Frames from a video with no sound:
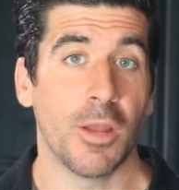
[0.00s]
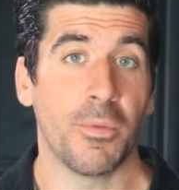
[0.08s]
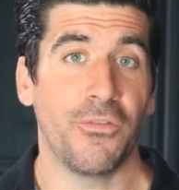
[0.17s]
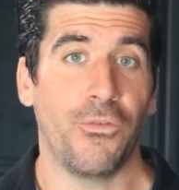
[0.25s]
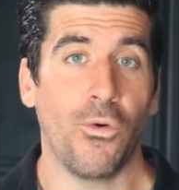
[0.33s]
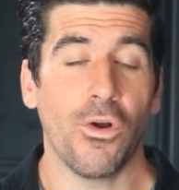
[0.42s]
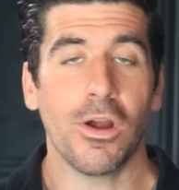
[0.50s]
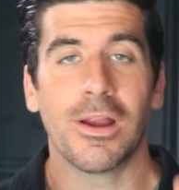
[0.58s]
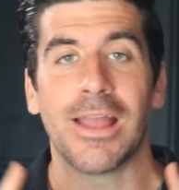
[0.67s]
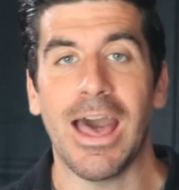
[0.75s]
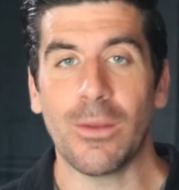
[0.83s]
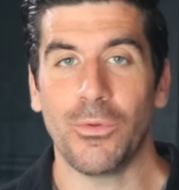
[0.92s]
Number four,
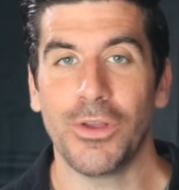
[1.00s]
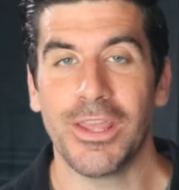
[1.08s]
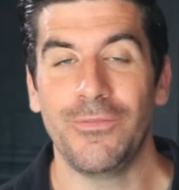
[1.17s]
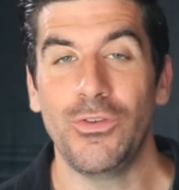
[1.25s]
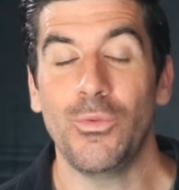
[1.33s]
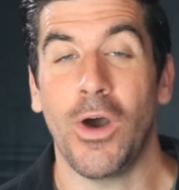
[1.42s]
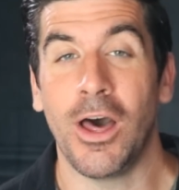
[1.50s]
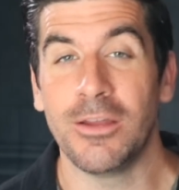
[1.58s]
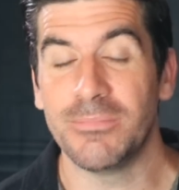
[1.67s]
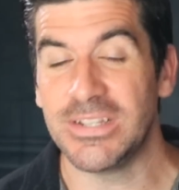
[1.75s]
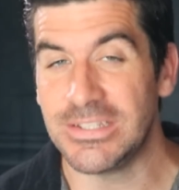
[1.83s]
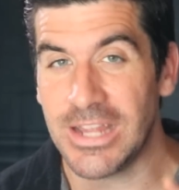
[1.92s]
God will give you
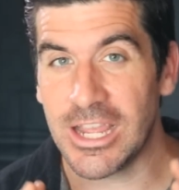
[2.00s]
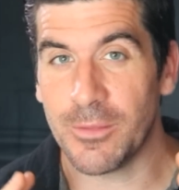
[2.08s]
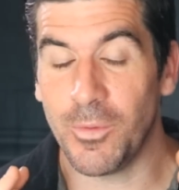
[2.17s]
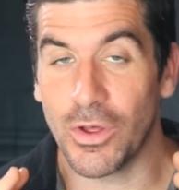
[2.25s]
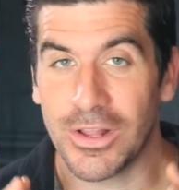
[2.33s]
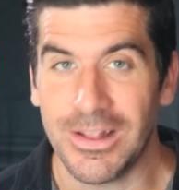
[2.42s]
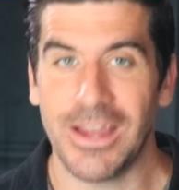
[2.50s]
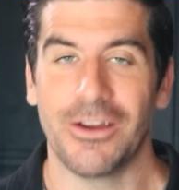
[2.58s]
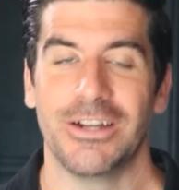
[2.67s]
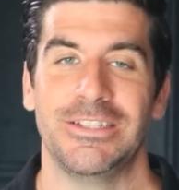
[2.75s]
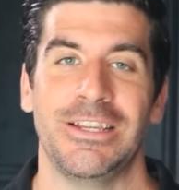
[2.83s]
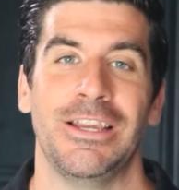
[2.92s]
unmistakable
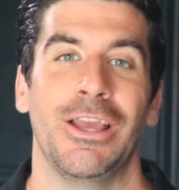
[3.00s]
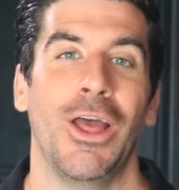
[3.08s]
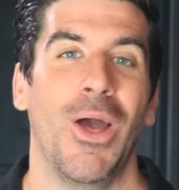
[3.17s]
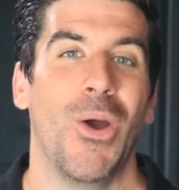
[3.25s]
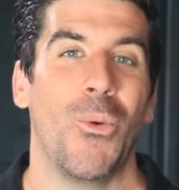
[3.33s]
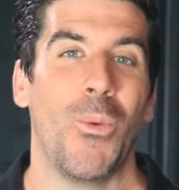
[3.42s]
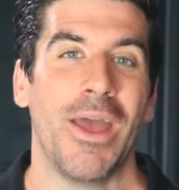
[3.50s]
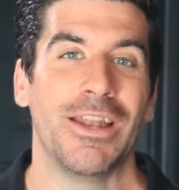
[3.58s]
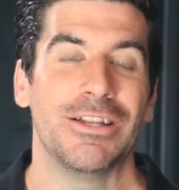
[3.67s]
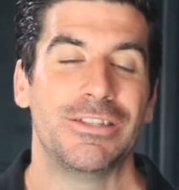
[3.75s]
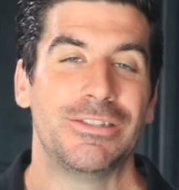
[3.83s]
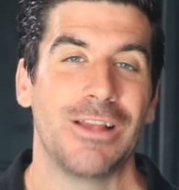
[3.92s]
clarity
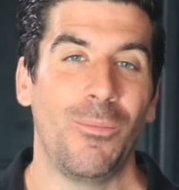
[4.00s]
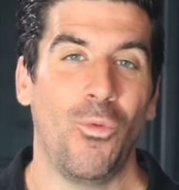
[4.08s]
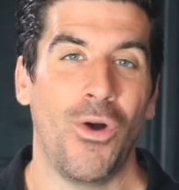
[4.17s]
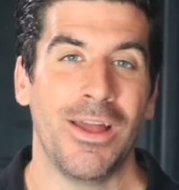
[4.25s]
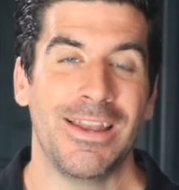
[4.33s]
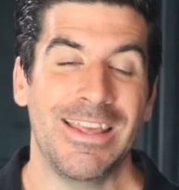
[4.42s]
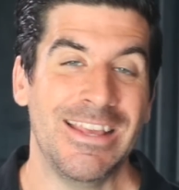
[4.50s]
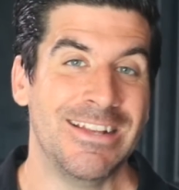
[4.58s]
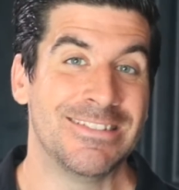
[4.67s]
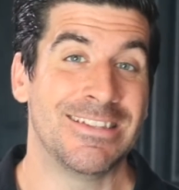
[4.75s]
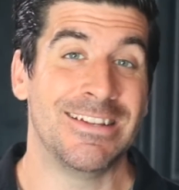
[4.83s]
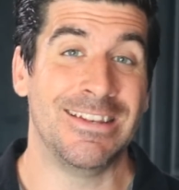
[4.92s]
when someone
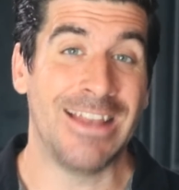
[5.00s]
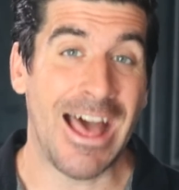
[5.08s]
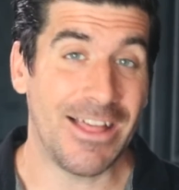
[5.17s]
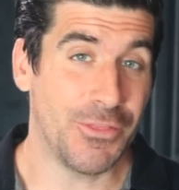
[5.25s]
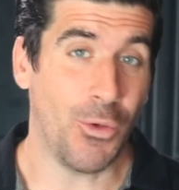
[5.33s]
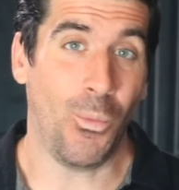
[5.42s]
is not the